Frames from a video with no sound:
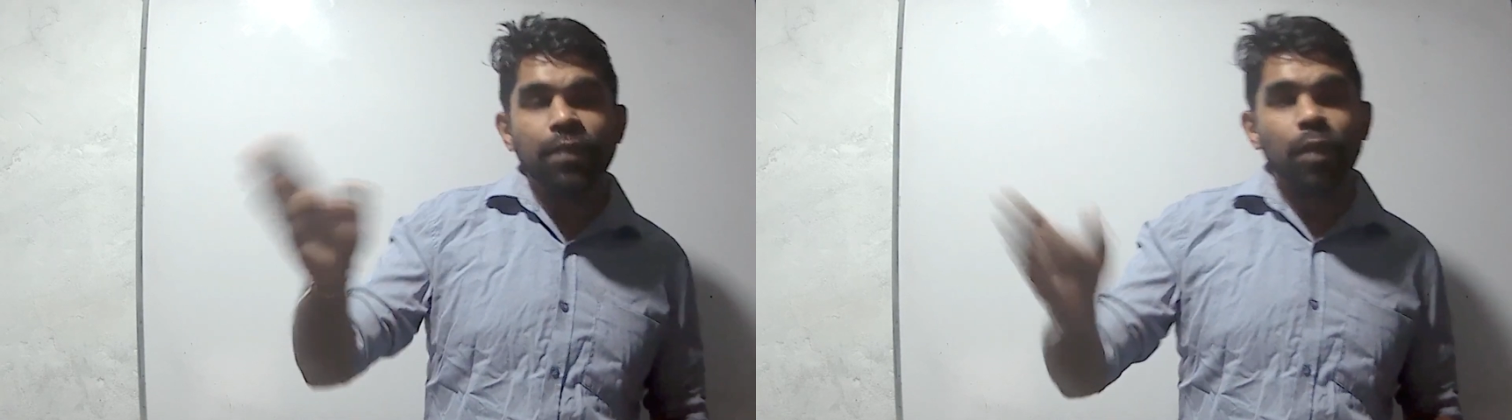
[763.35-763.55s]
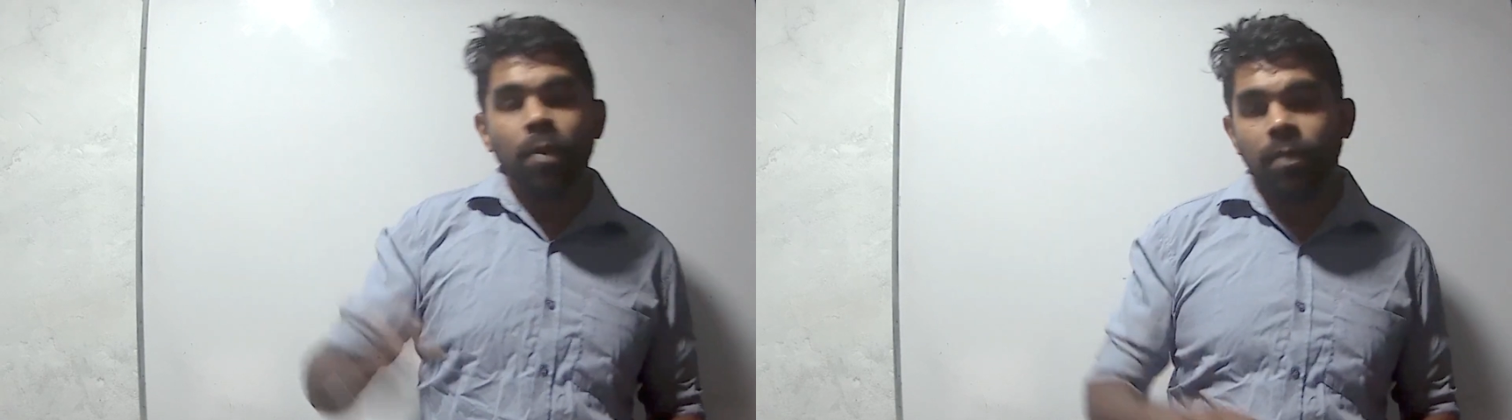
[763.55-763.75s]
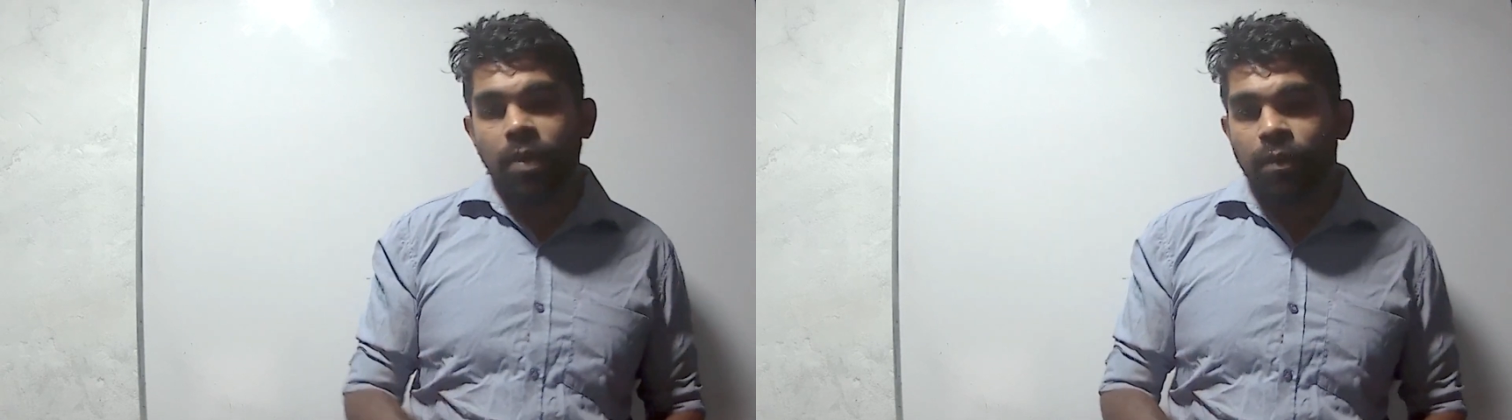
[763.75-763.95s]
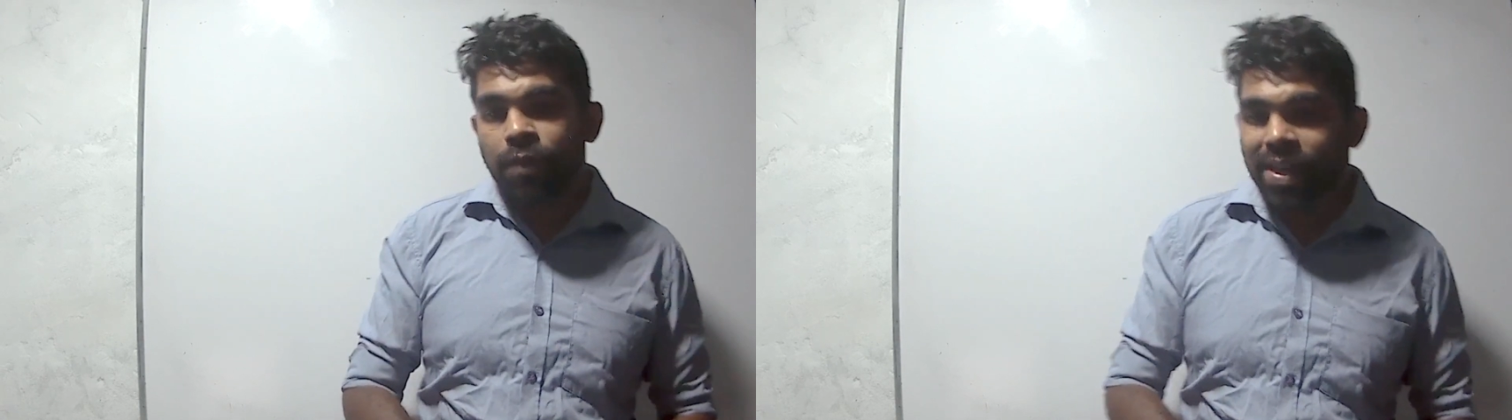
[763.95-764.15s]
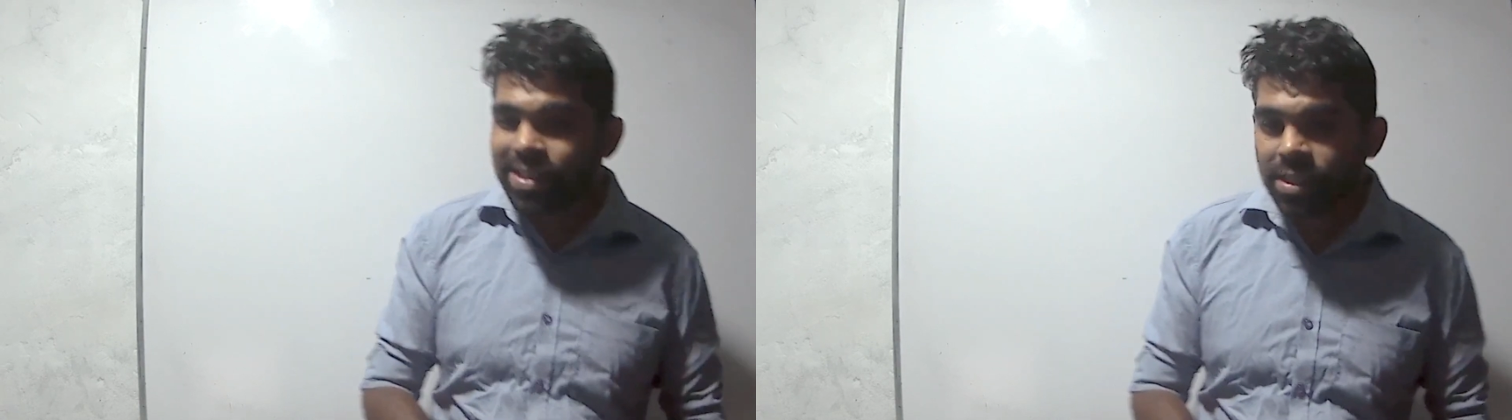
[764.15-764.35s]
from
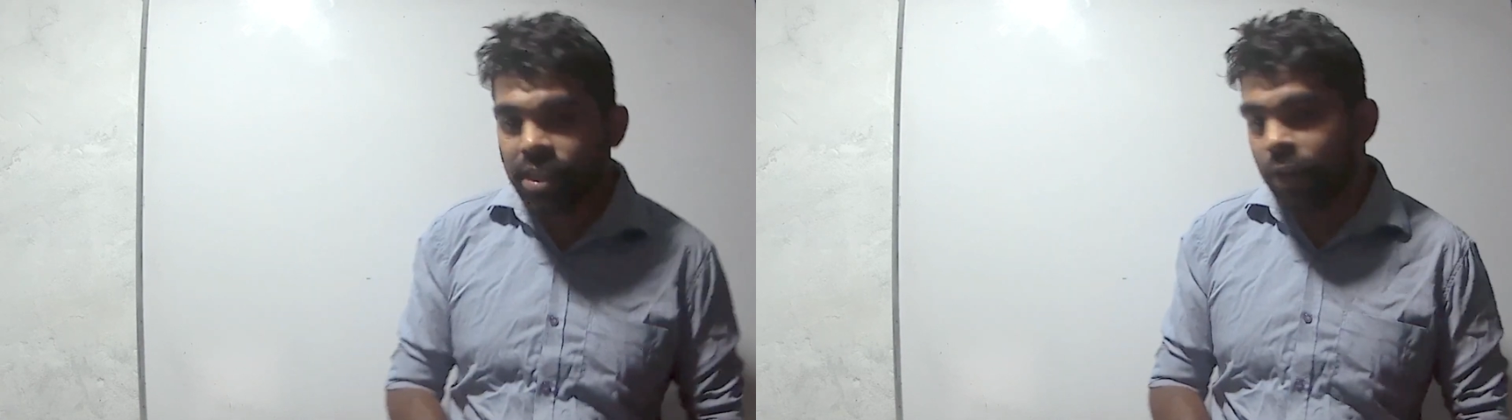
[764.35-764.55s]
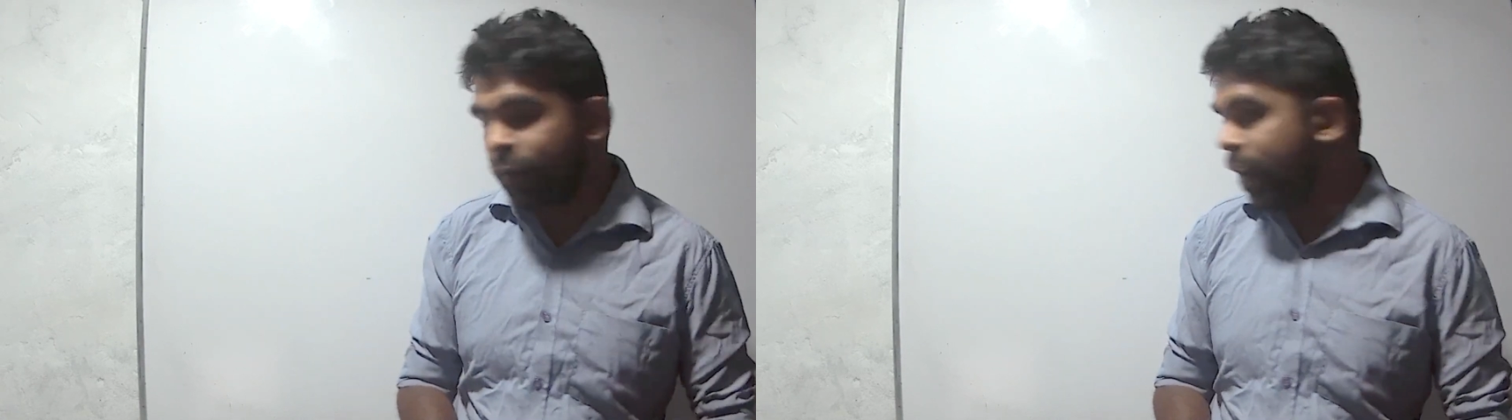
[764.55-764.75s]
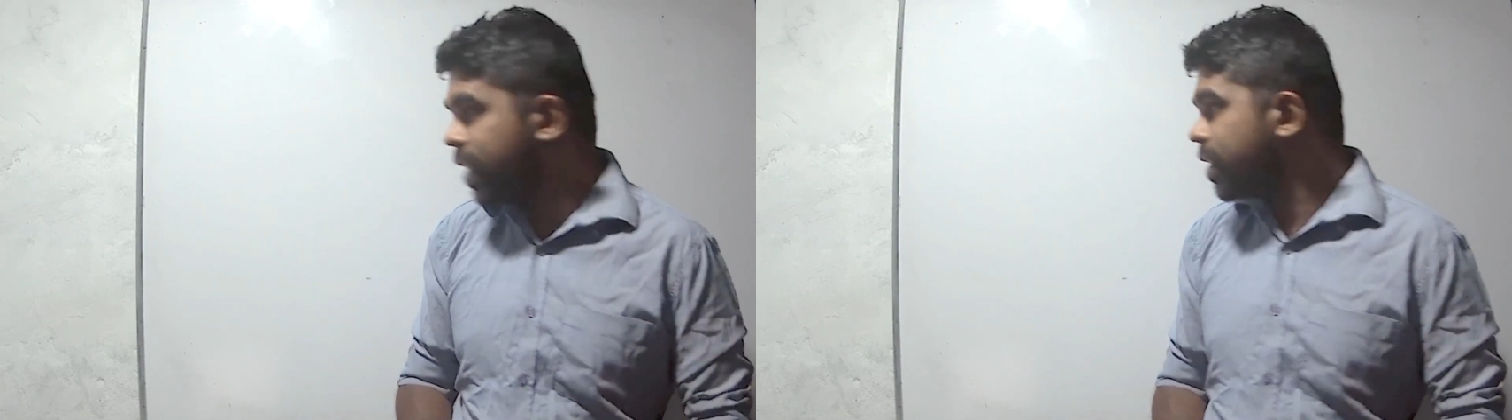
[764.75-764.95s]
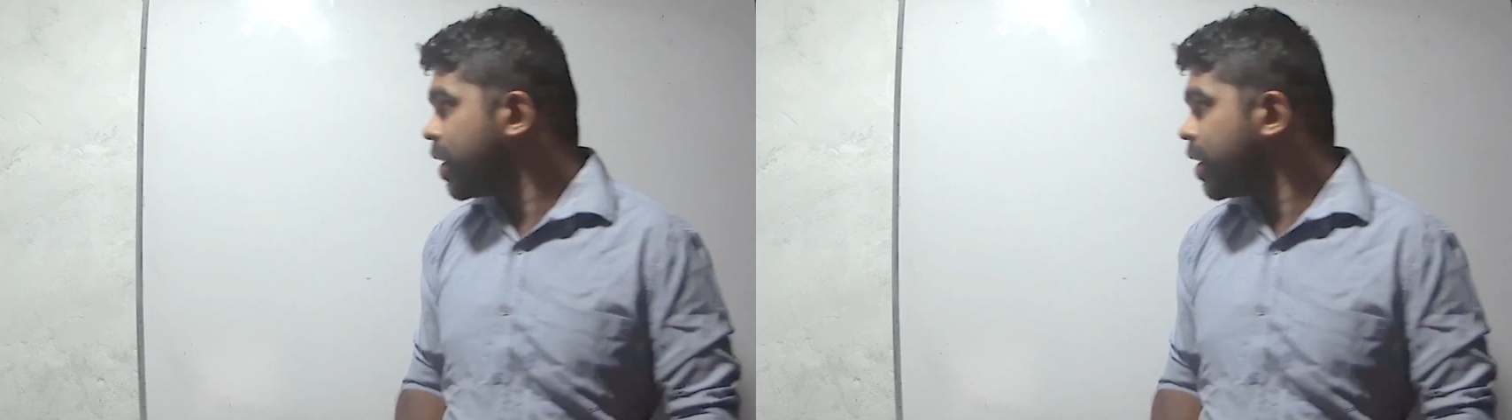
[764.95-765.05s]
first surface.